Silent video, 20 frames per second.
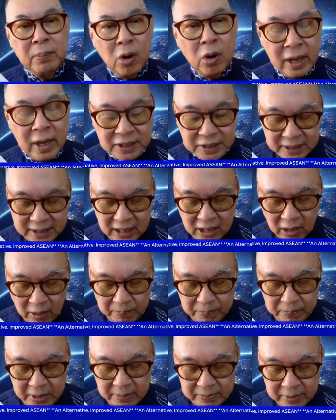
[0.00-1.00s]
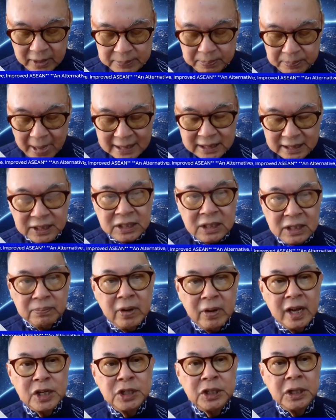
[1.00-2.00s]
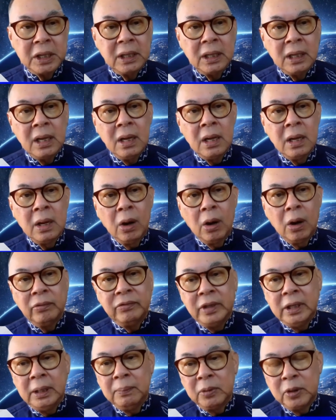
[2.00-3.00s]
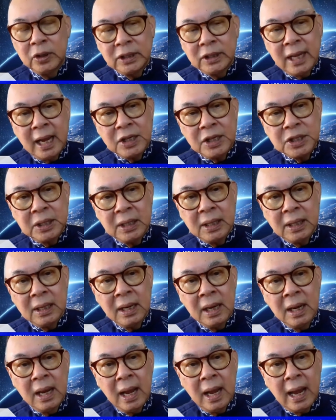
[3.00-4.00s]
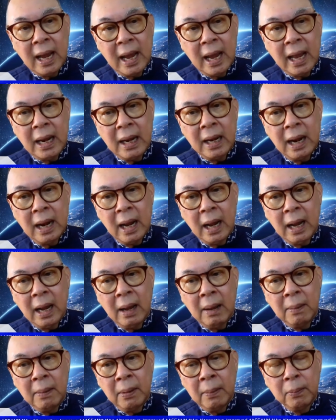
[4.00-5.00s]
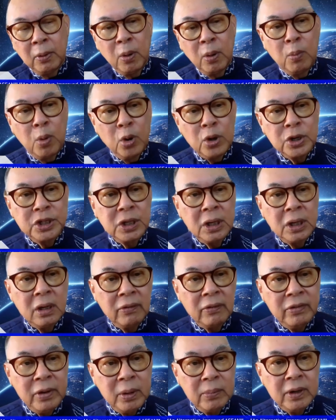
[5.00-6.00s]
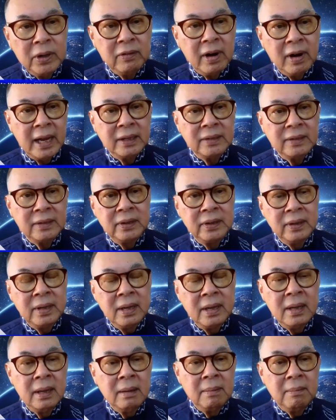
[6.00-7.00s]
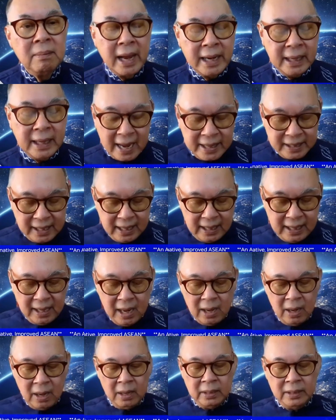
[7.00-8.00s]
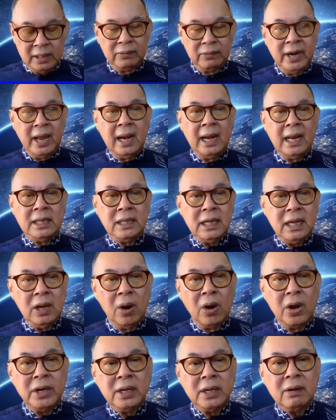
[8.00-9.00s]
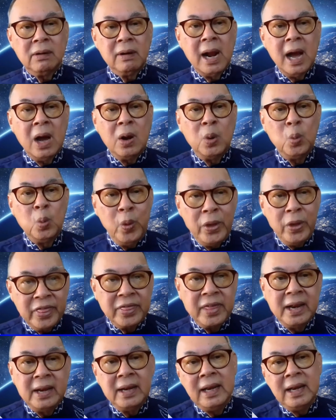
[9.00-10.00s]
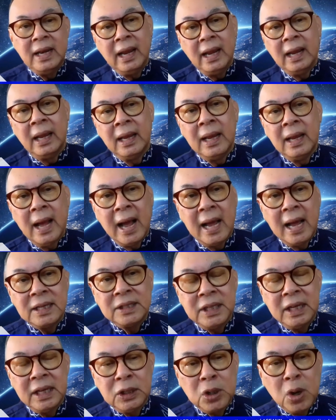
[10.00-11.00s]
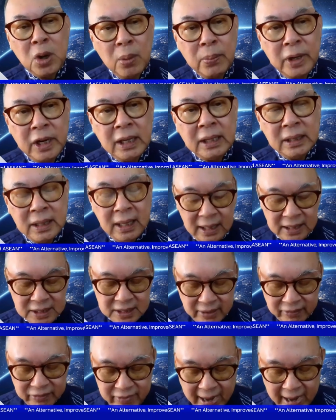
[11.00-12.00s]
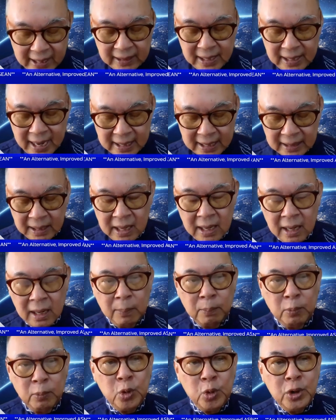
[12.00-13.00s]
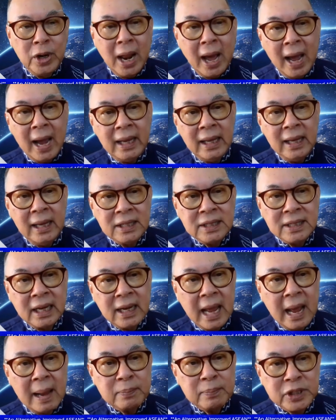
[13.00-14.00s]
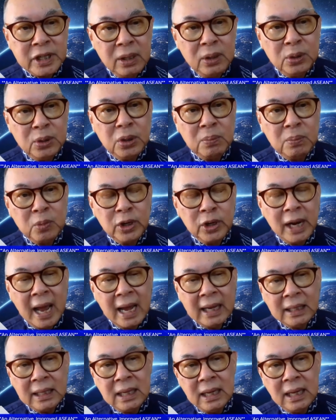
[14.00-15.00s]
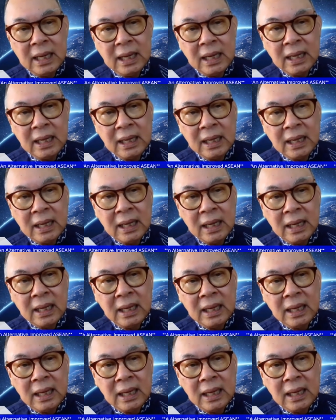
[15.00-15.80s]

of democracy, of people participation, of the protection and promotion of human rights. But I think the reality on the ground within the ASEAN community is the fact that Brunei is an absolute monarchy.